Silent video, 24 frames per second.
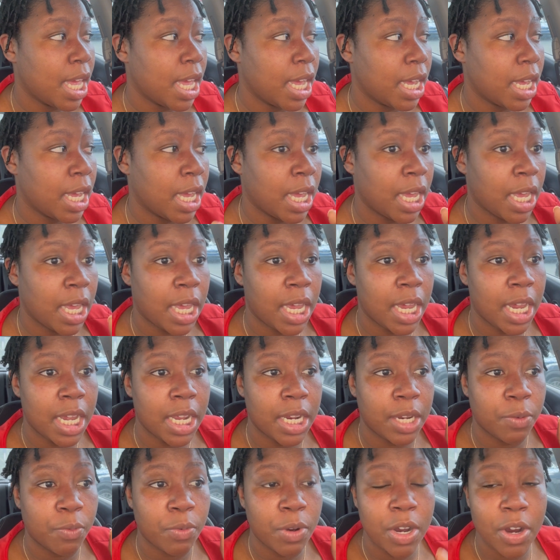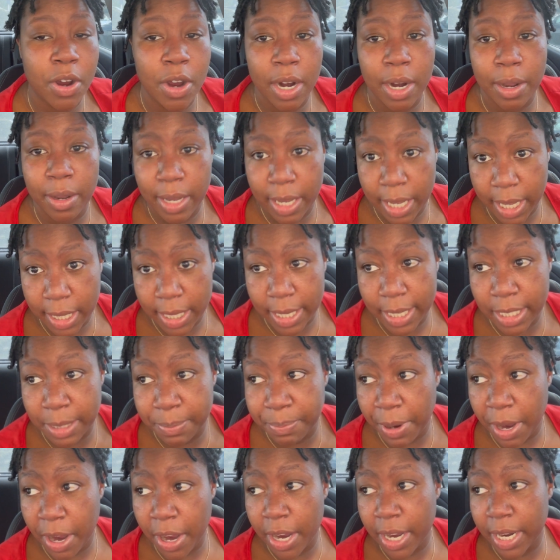and we're gonna get this
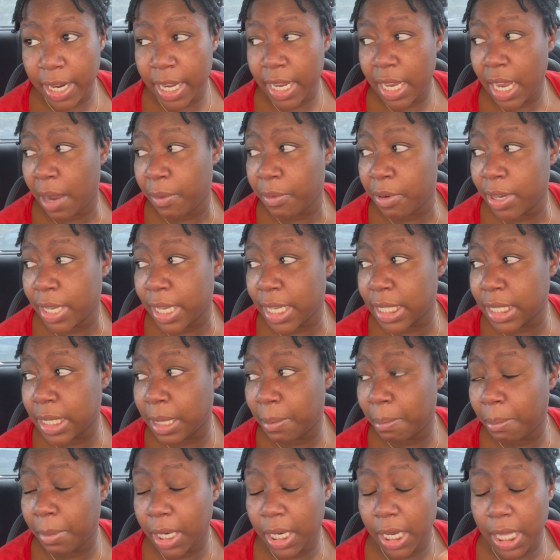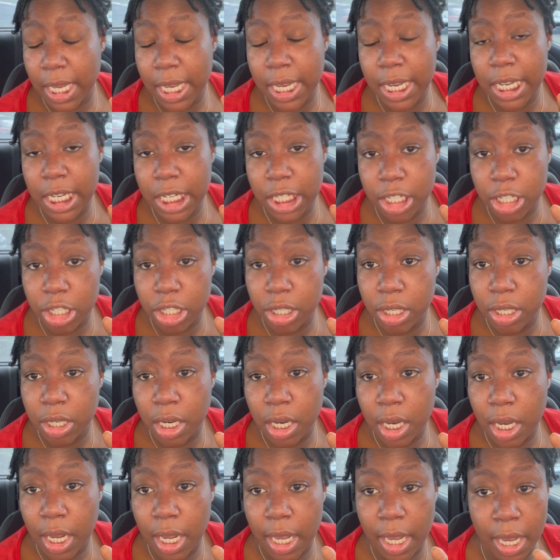burgundy. I'm gonna get some bleach,
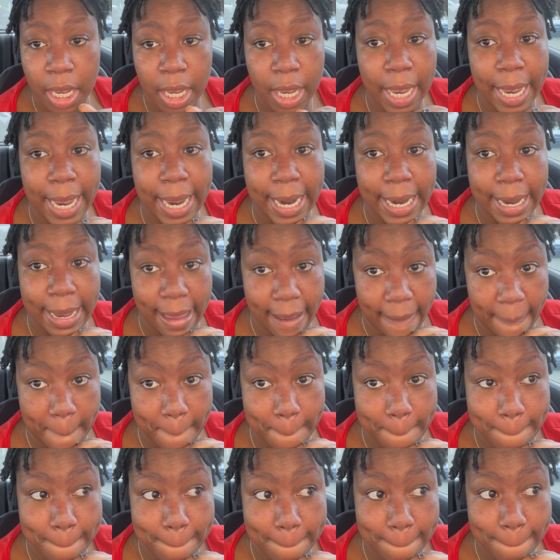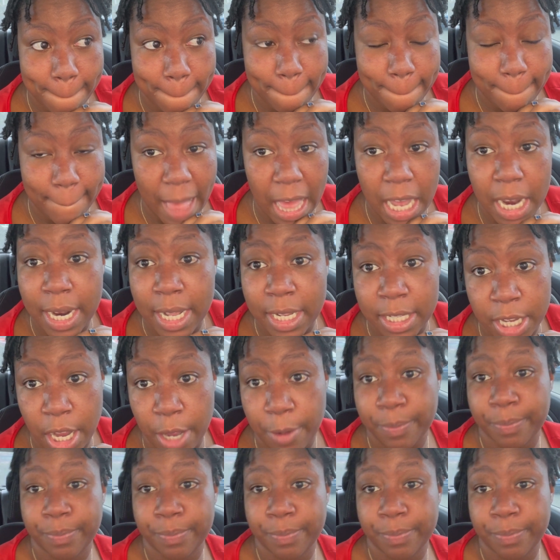and yeah, let's go.